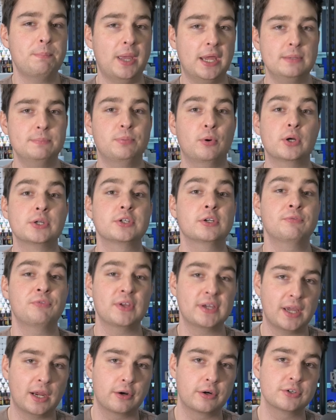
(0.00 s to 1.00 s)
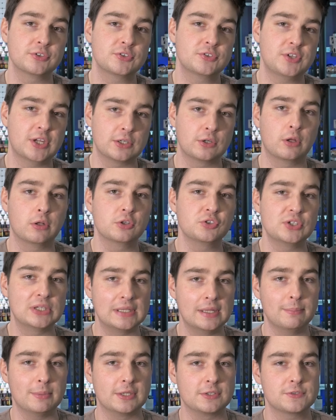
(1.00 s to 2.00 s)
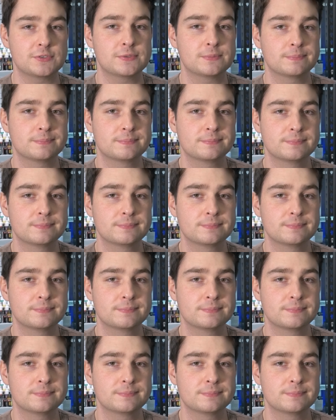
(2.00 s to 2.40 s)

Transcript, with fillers: pain point of the current technology limits.